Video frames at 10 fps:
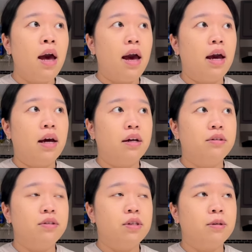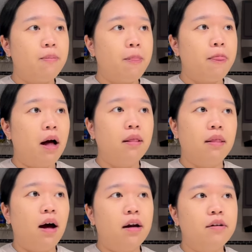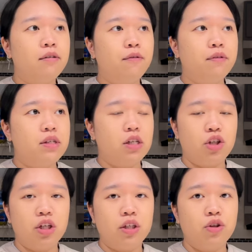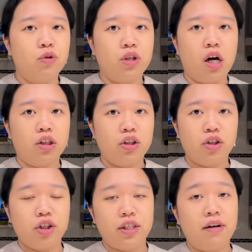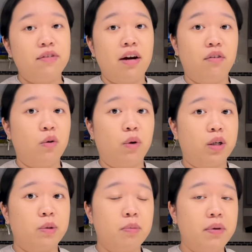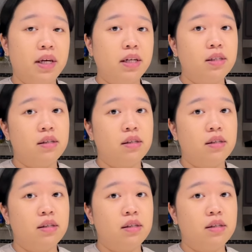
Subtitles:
and a lot of physicians or doctors just have never worked with PAs,